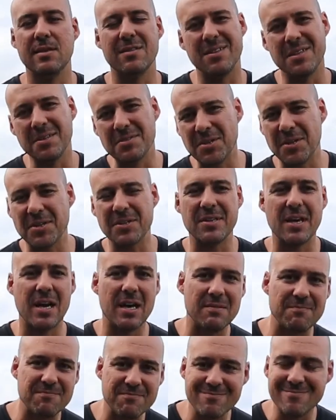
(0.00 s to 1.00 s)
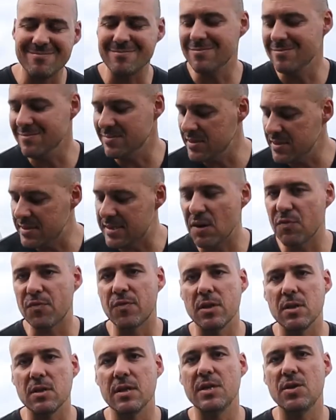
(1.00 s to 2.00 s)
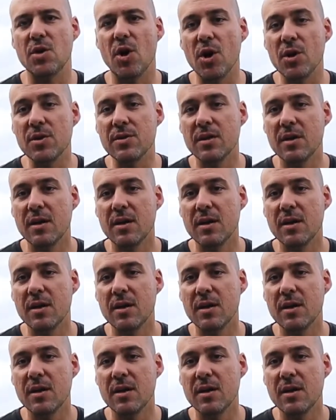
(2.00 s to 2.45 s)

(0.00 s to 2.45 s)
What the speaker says: and things like that? Definitely not.